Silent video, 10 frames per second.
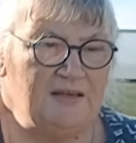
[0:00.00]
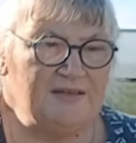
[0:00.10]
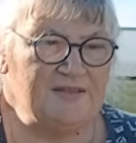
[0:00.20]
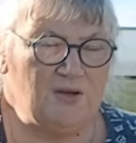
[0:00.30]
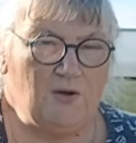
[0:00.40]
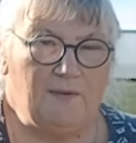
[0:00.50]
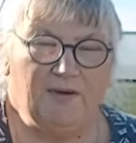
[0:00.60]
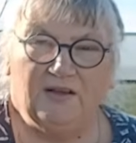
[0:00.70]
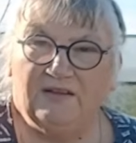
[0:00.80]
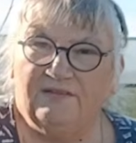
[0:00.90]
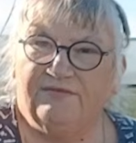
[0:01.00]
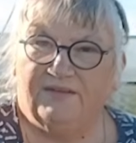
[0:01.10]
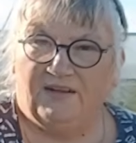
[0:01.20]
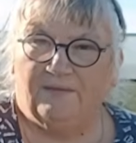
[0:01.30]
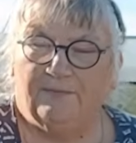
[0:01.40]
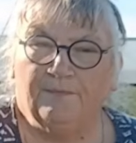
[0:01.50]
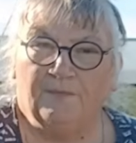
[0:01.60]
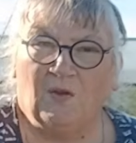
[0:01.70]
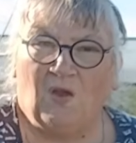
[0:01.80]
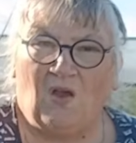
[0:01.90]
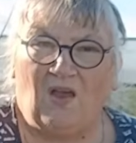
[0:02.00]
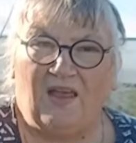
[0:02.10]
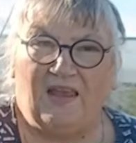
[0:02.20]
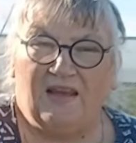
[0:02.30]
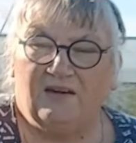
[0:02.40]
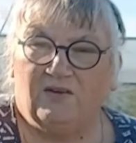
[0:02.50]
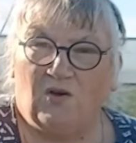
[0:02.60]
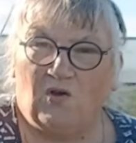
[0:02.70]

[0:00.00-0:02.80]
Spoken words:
so I'm going to lift them and